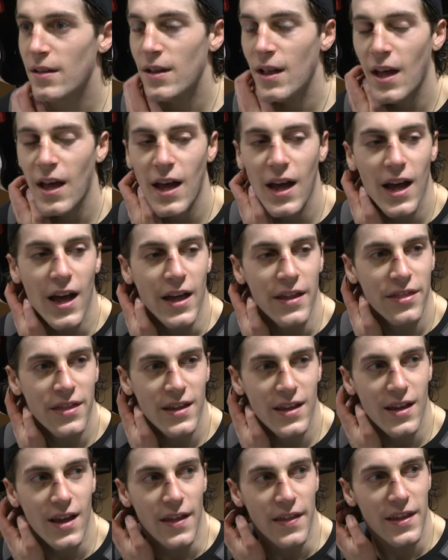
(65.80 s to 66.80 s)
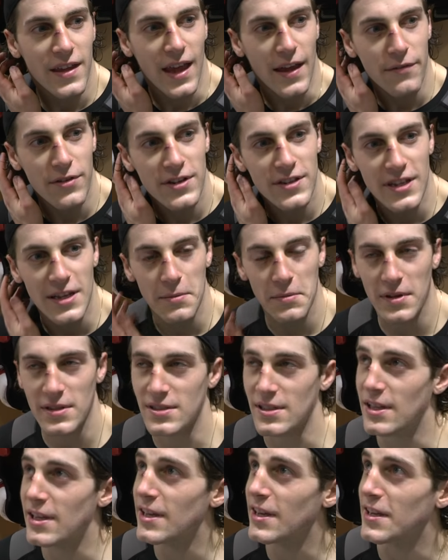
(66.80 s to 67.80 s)
Yeah, I think every team in
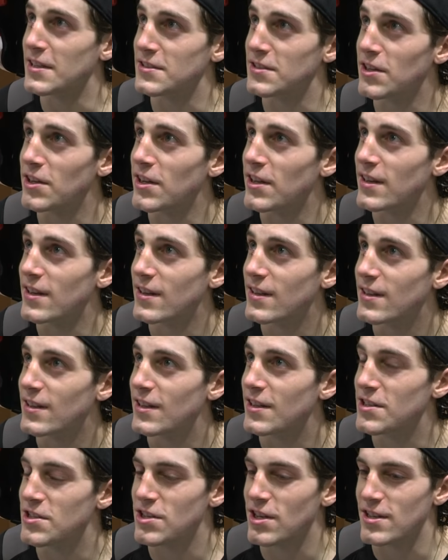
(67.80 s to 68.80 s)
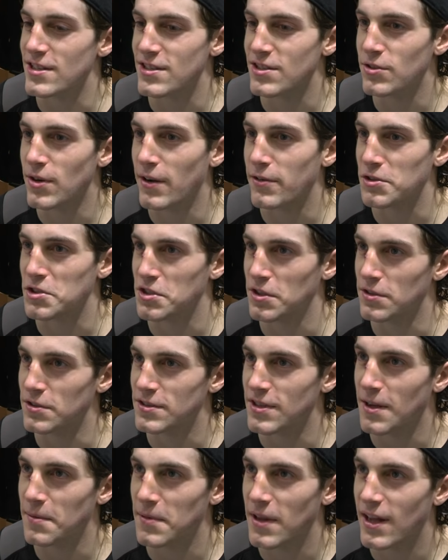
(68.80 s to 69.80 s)
this league is good. It's just whoever
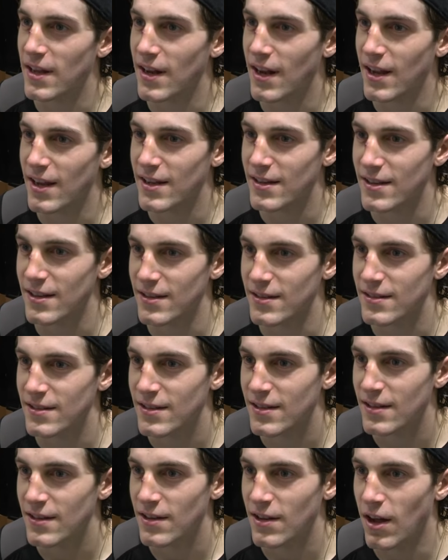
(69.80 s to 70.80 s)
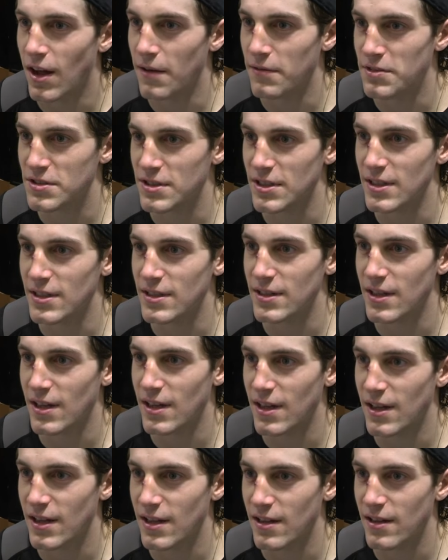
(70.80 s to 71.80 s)
shows up that night. And obviously
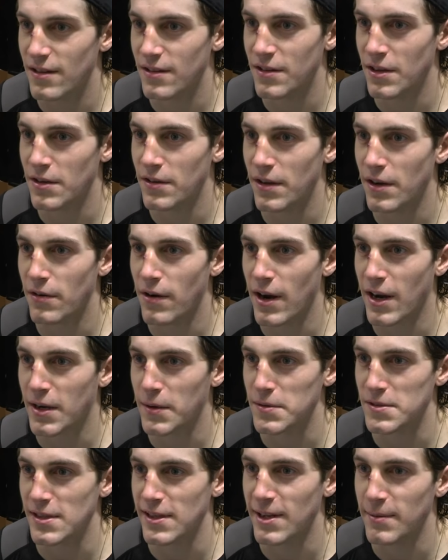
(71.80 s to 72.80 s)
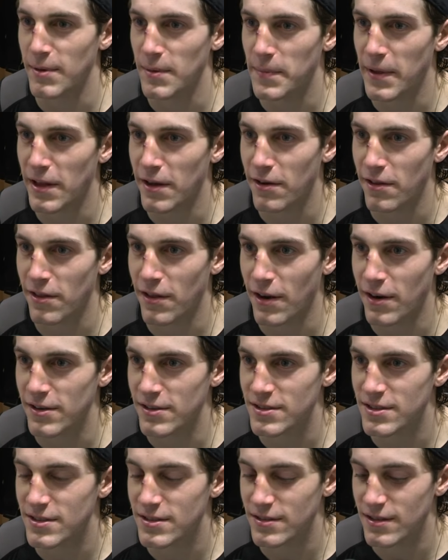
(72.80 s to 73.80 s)
their record was a little bit better than
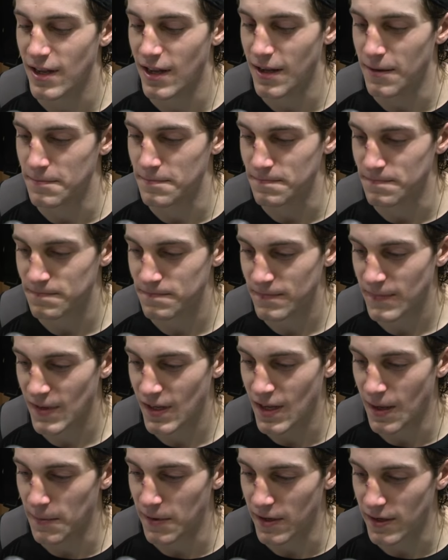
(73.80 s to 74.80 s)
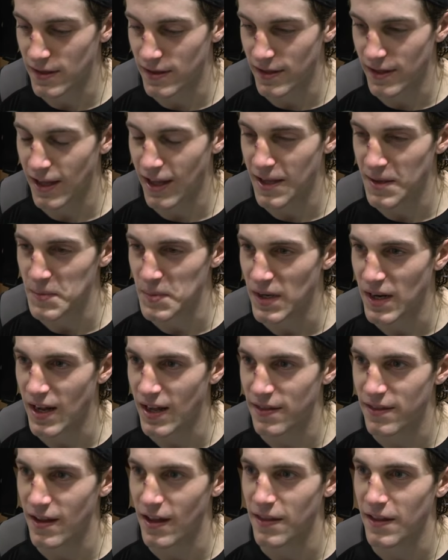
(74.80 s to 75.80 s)
ours coming into the game. But
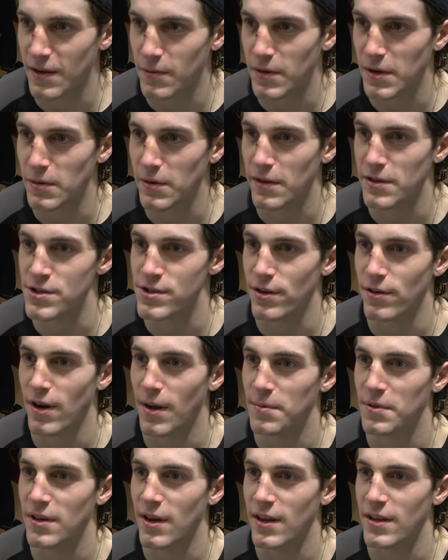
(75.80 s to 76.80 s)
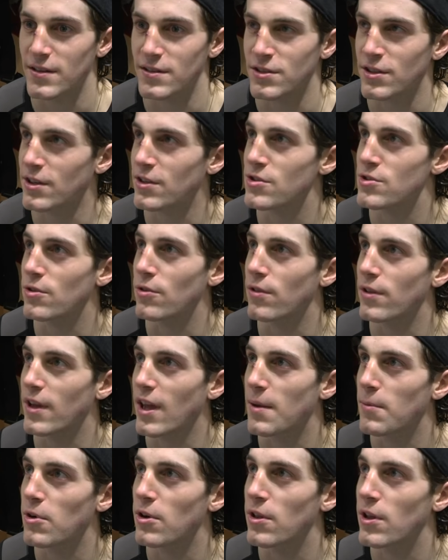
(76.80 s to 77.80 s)
I think we really showed up tonight and took control of the
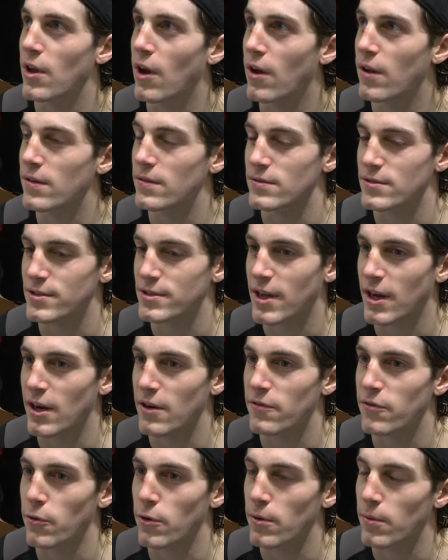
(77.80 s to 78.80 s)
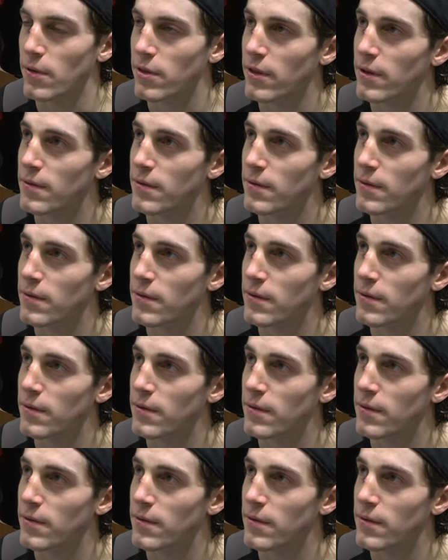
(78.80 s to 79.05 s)
game early on and just carried forward with